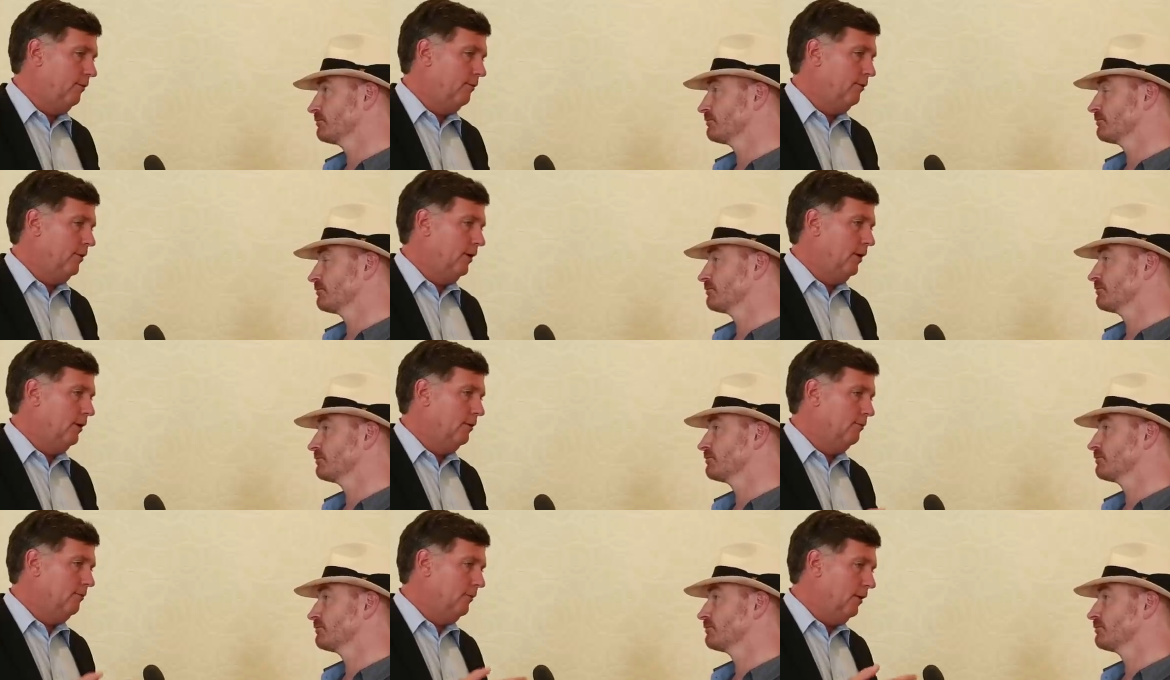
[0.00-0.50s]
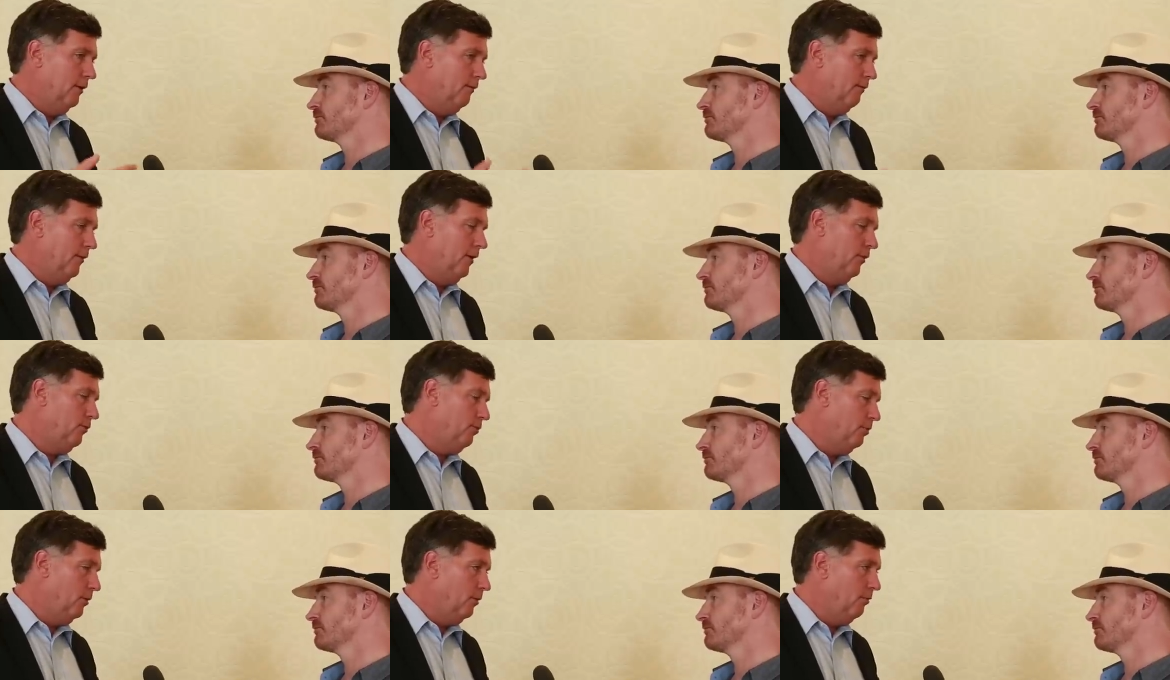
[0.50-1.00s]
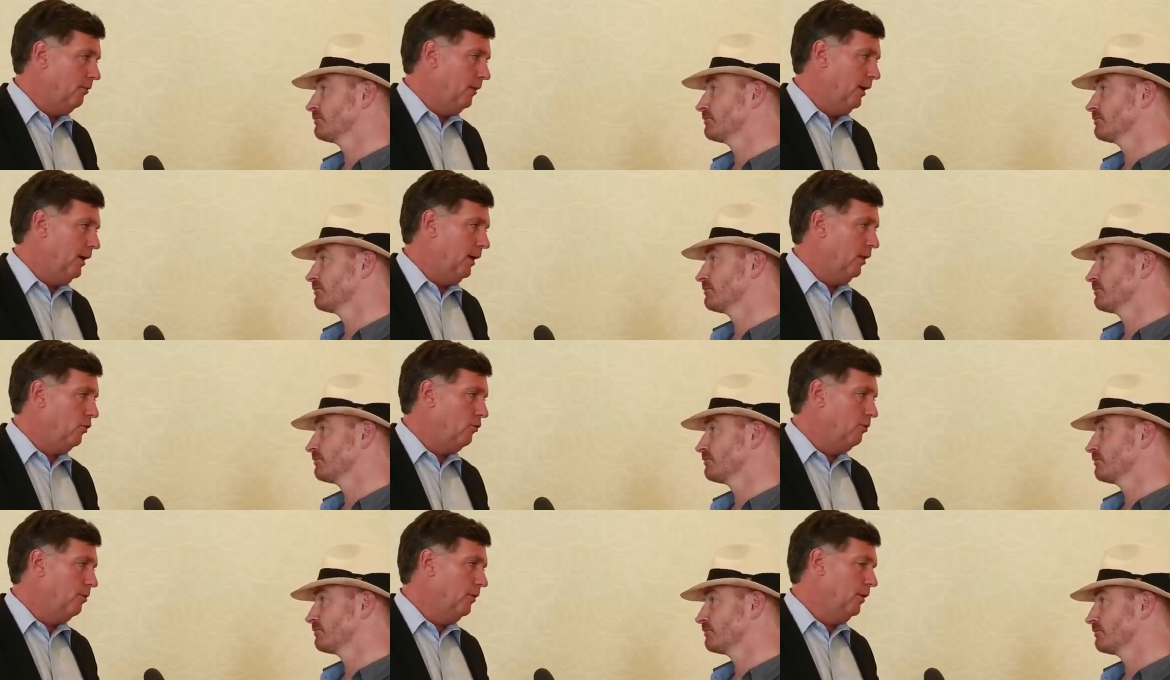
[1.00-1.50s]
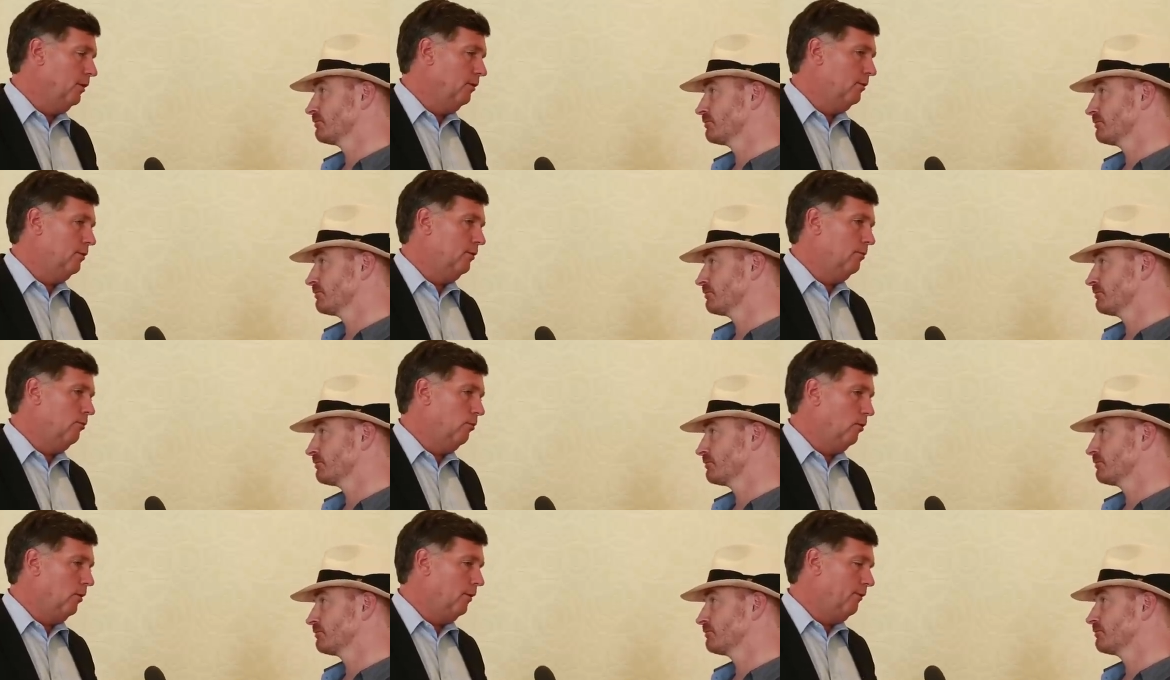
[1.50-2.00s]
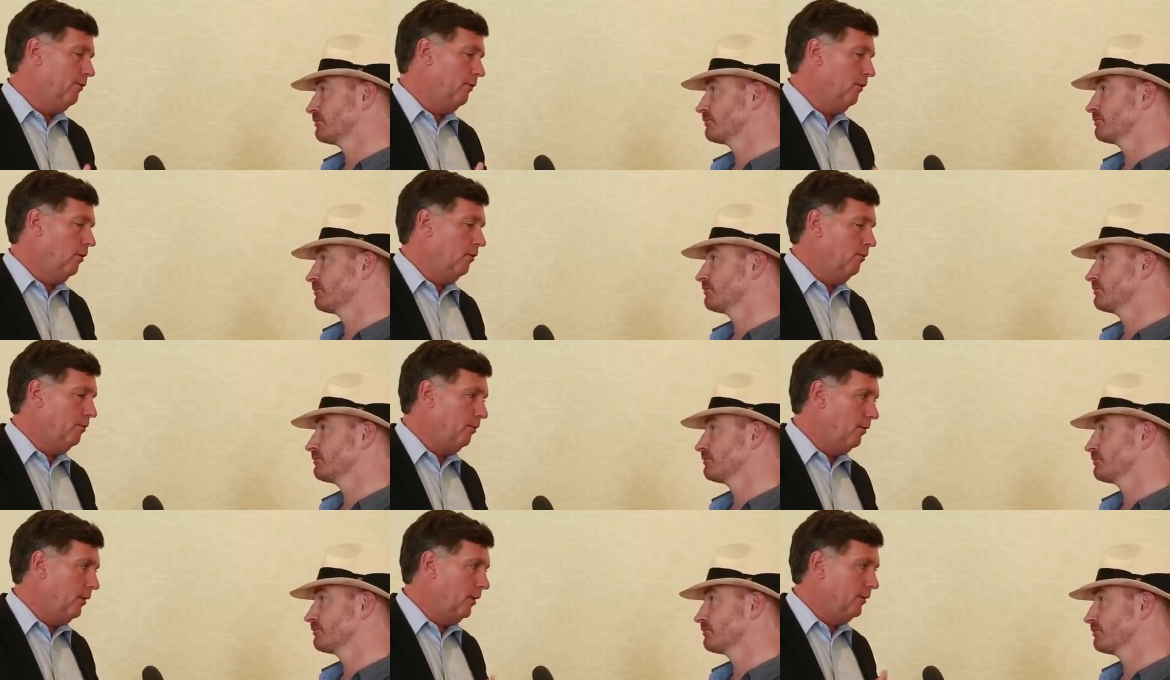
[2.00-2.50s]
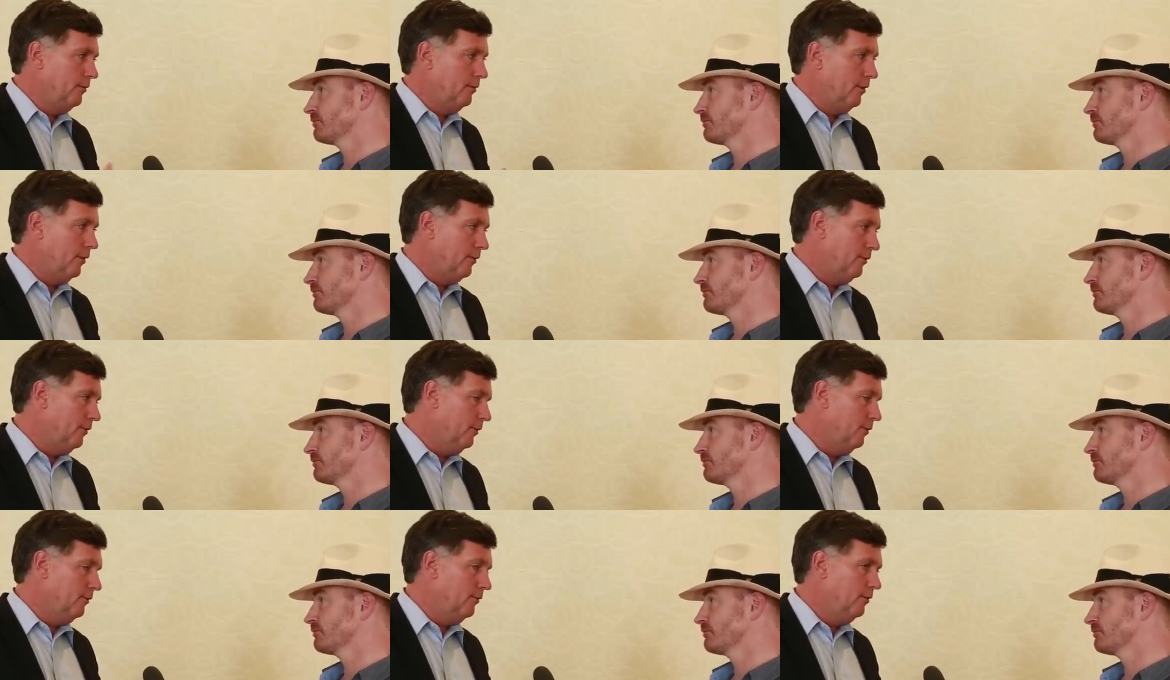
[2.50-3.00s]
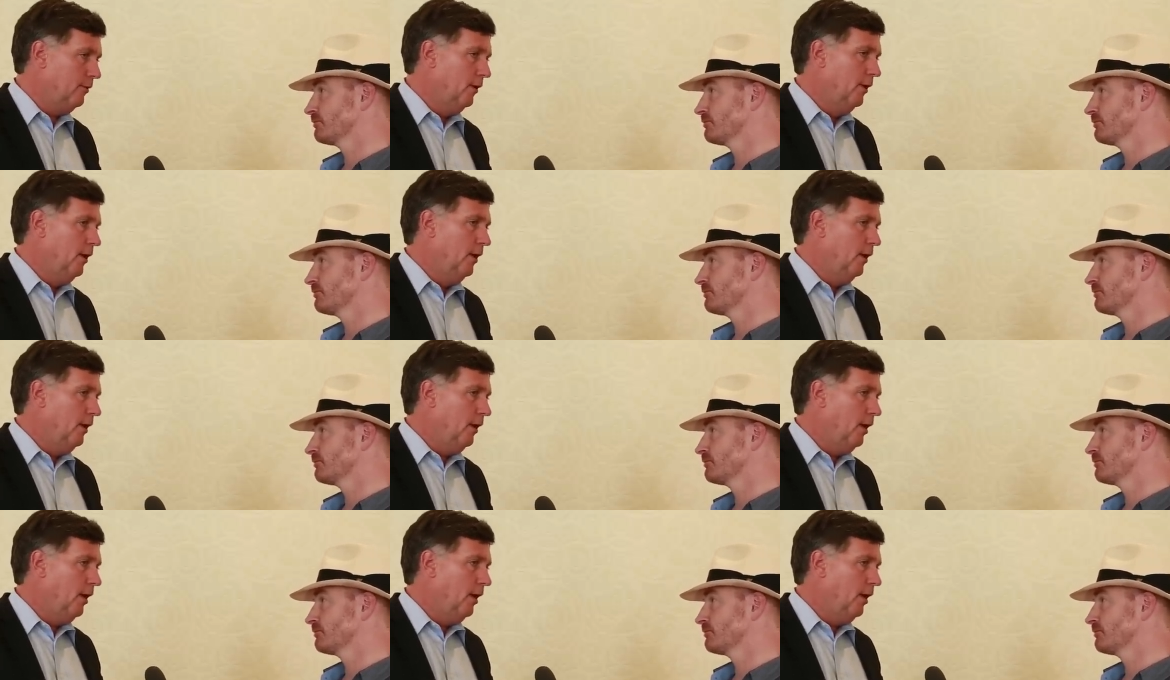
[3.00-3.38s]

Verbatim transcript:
Speaker 1: We've done investment management, workflow processes.